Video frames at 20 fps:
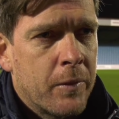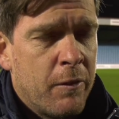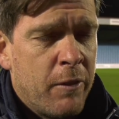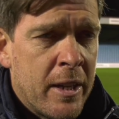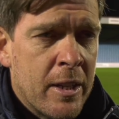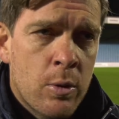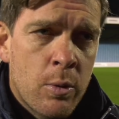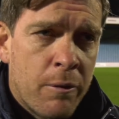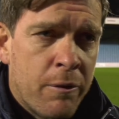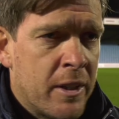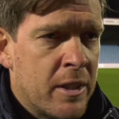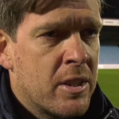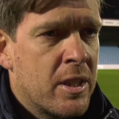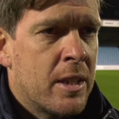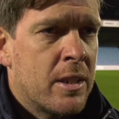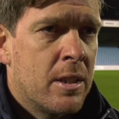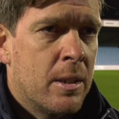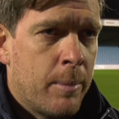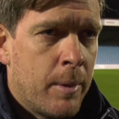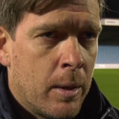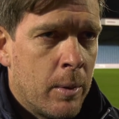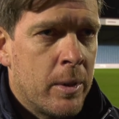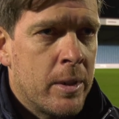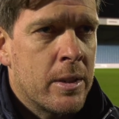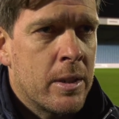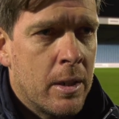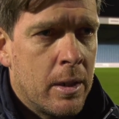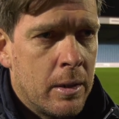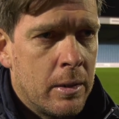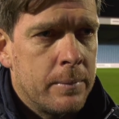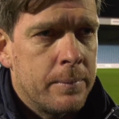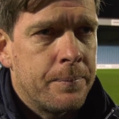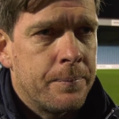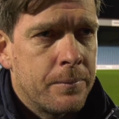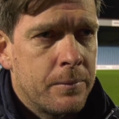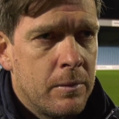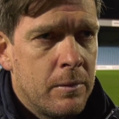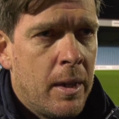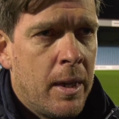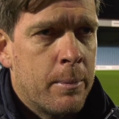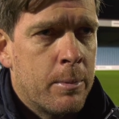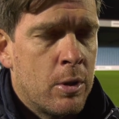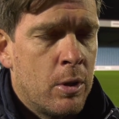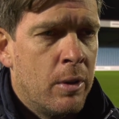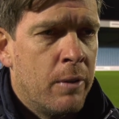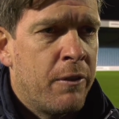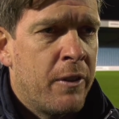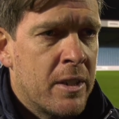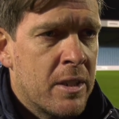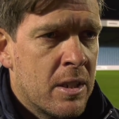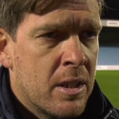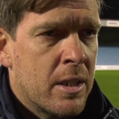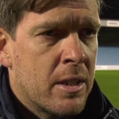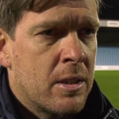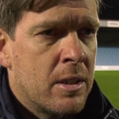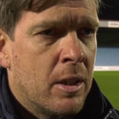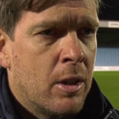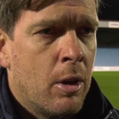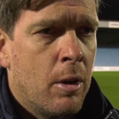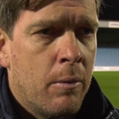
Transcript: Fans were fantastic, by the way, today. Absolutely fantastic.